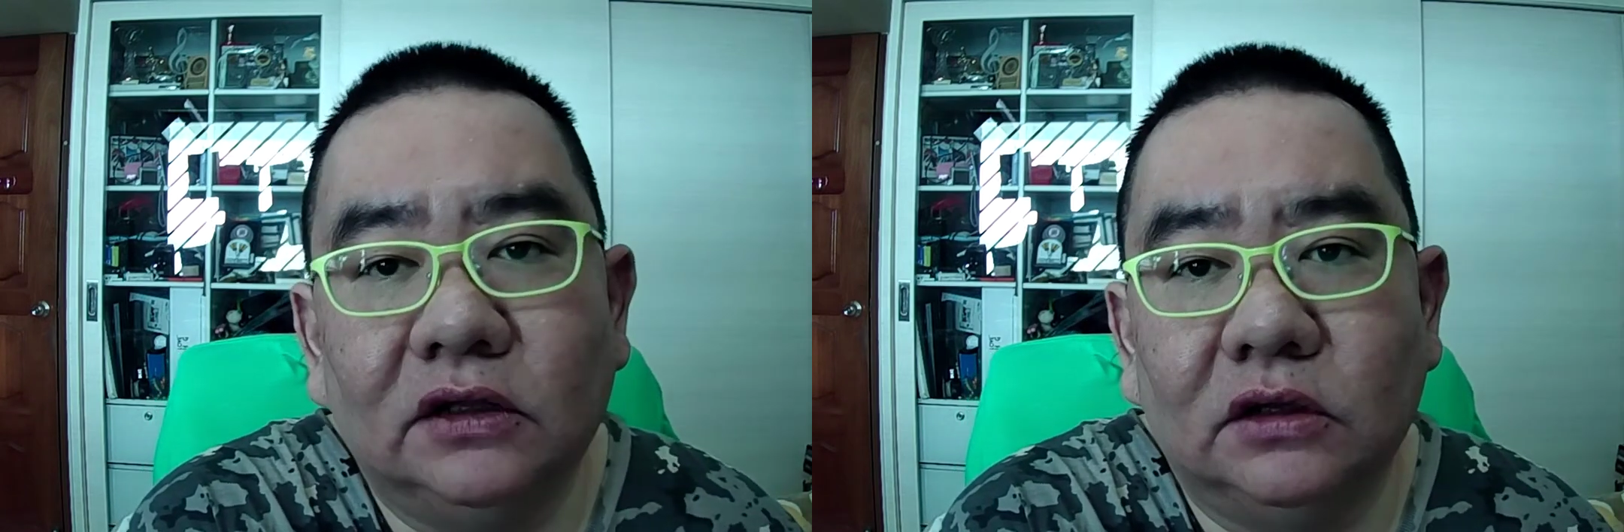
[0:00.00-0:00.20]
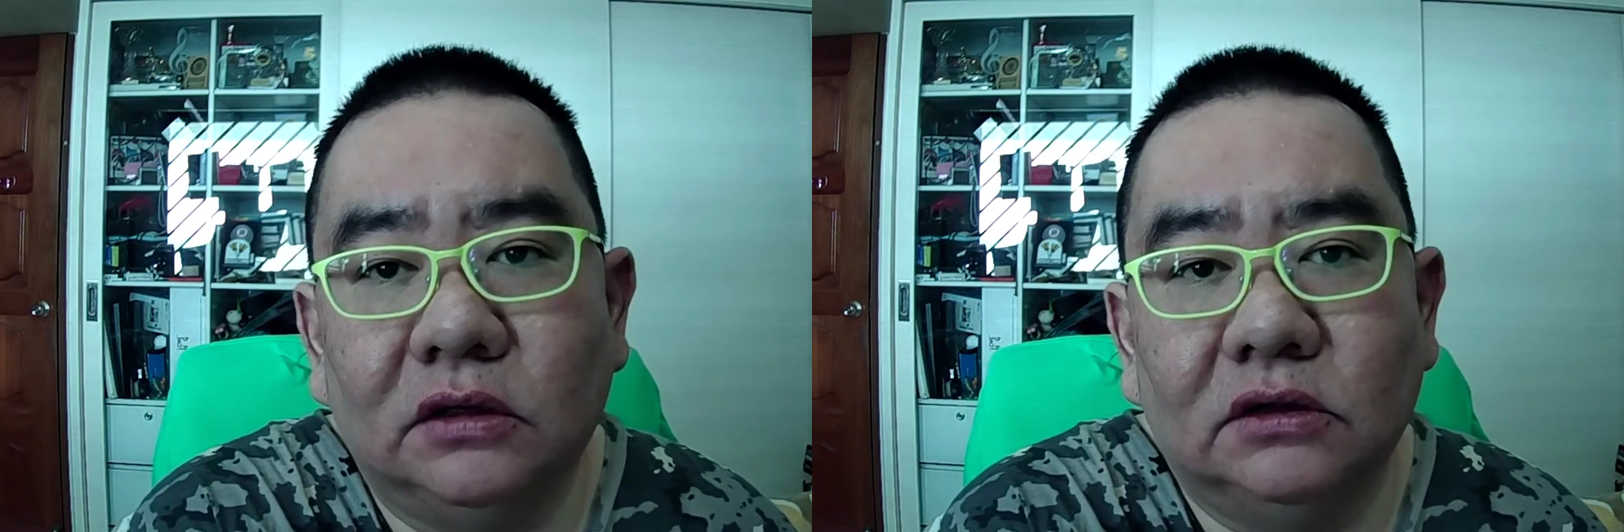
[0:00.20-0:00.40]

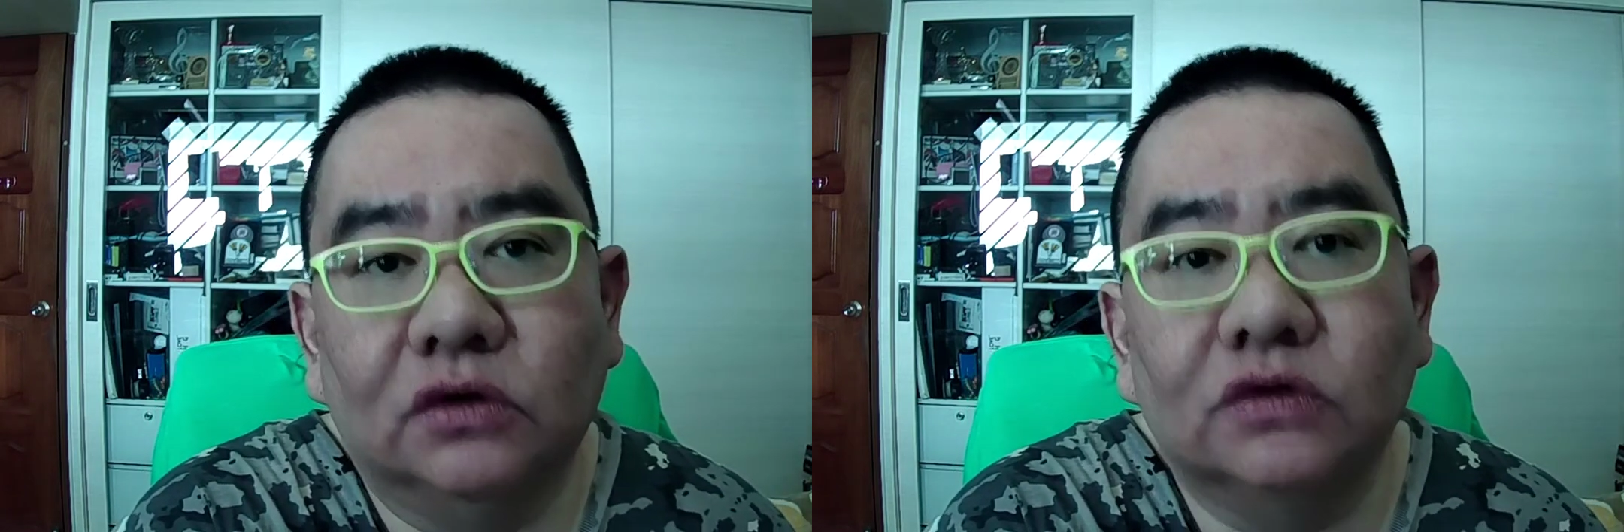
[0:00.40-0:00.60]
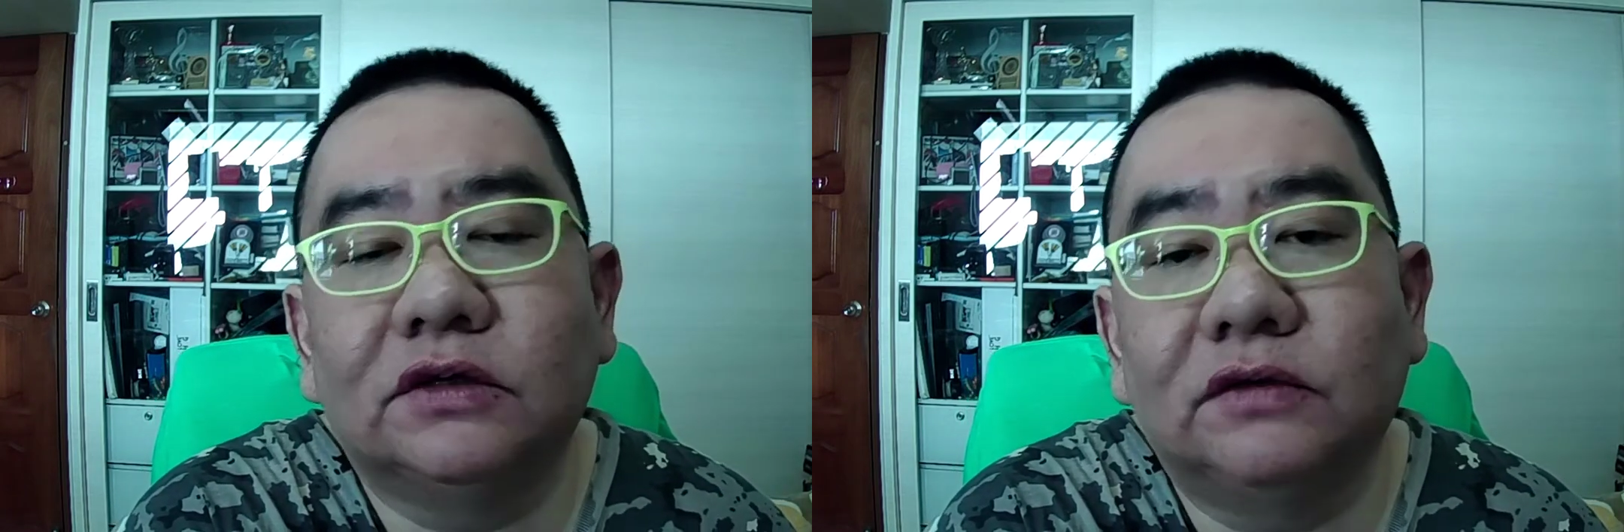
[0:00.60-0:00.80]
those
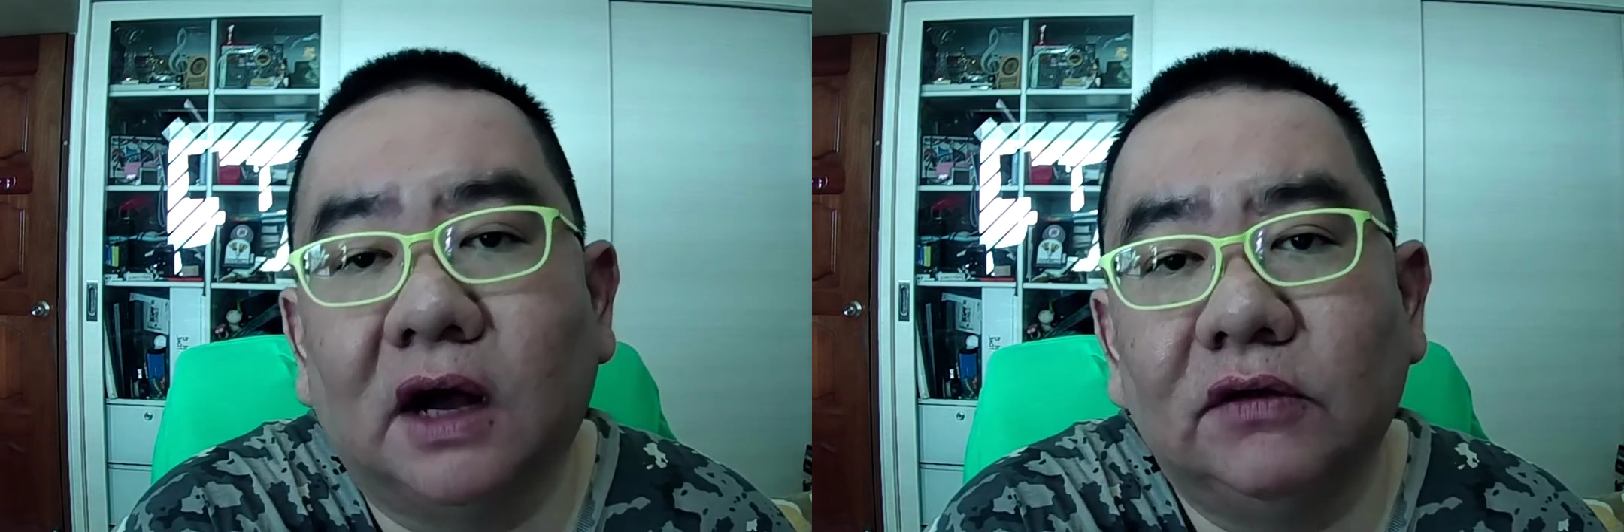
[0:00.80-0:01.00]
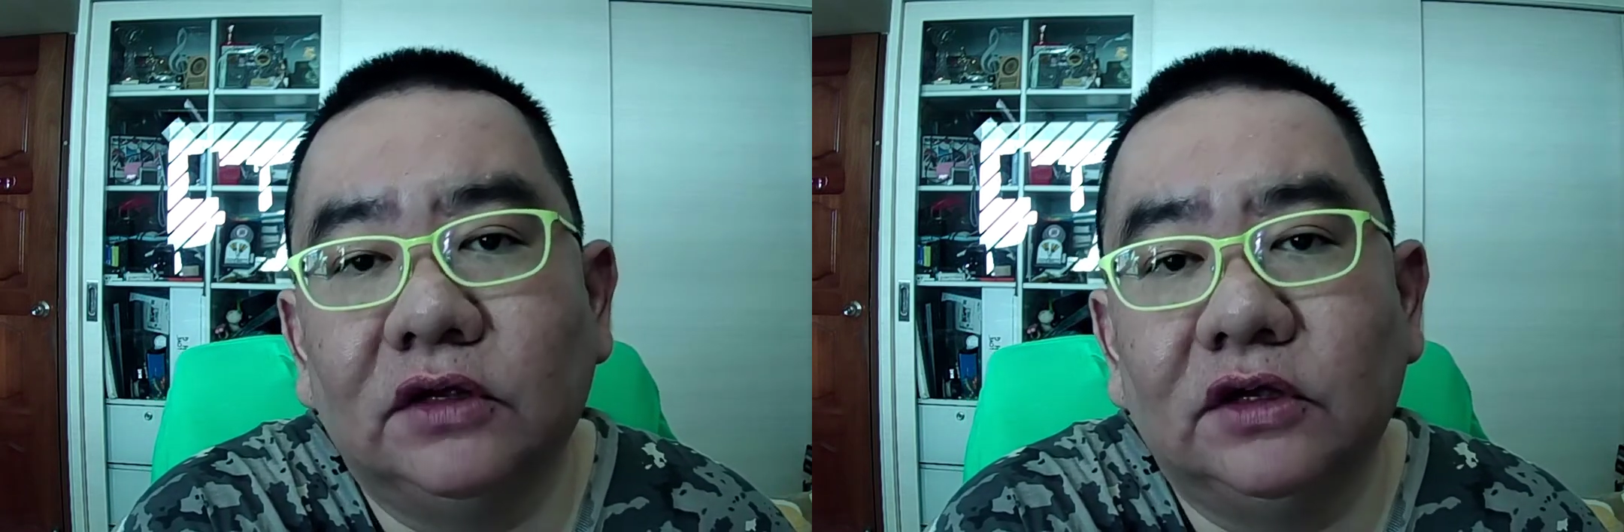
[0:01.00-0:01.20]

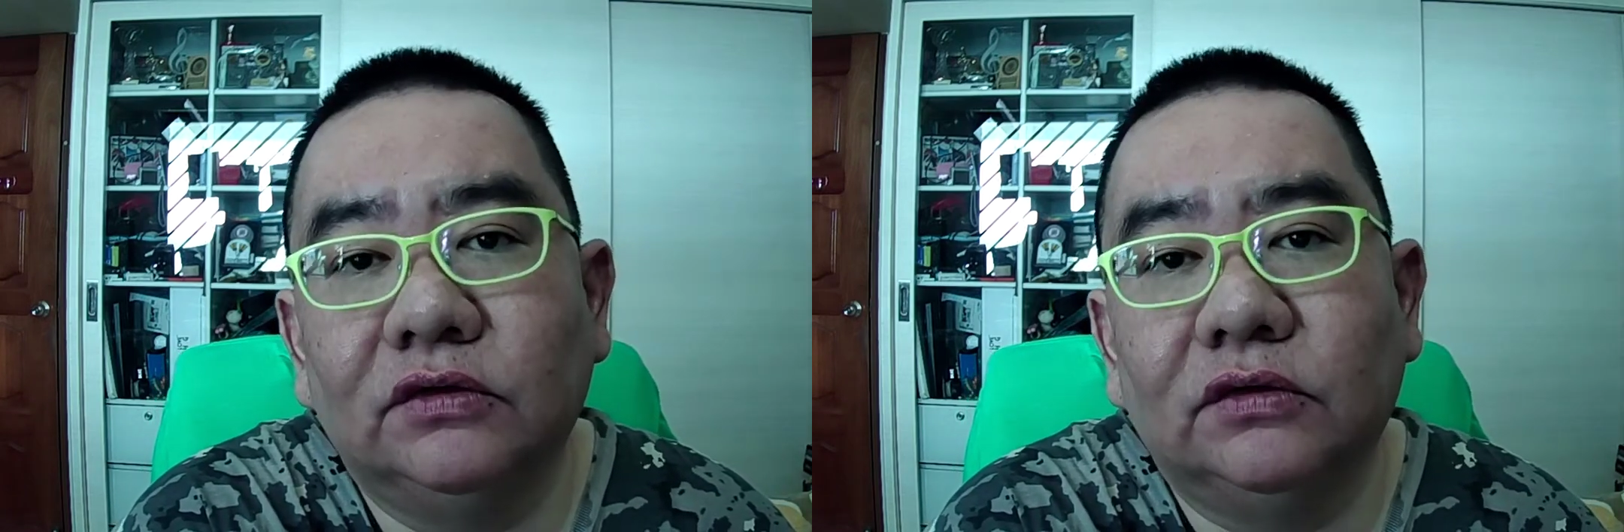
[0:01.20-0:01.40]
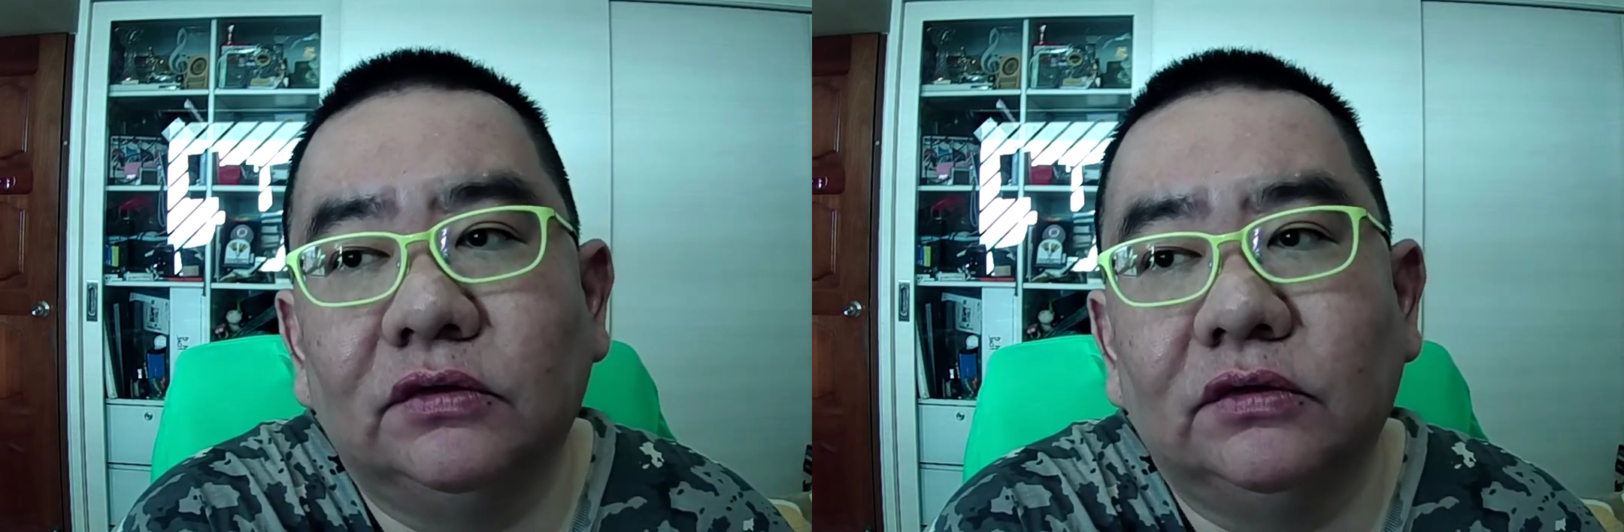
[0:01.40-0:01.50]
around you